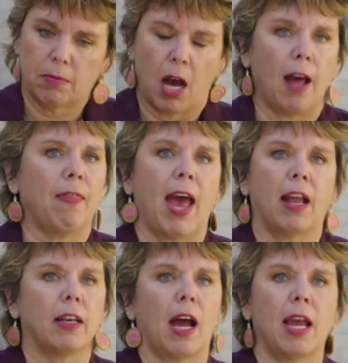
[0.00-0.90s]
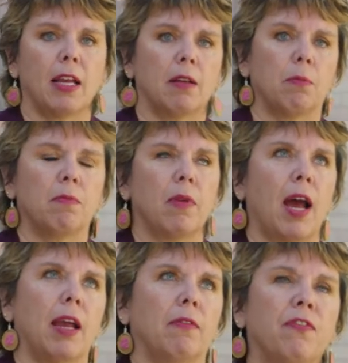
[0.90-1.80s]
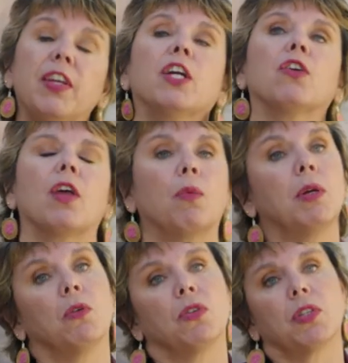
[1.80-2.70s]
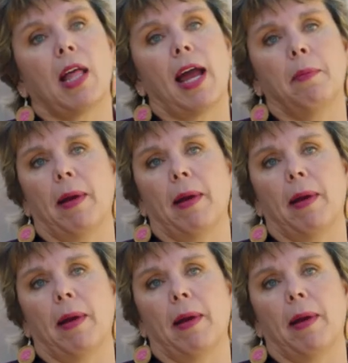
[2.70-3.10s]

on that, I, I fear that we will slide